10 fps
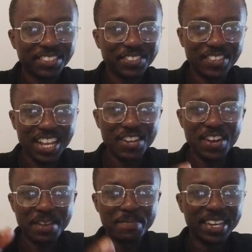Whether you are
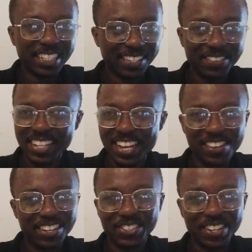a mate, whether you
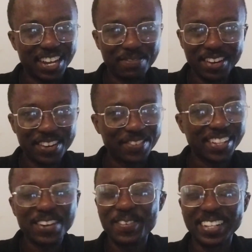are a driver,
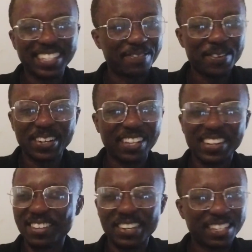whether
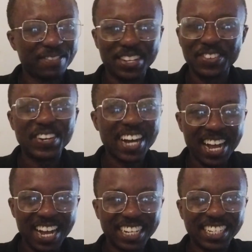whatever you
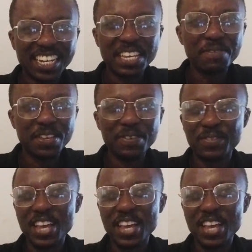are, even if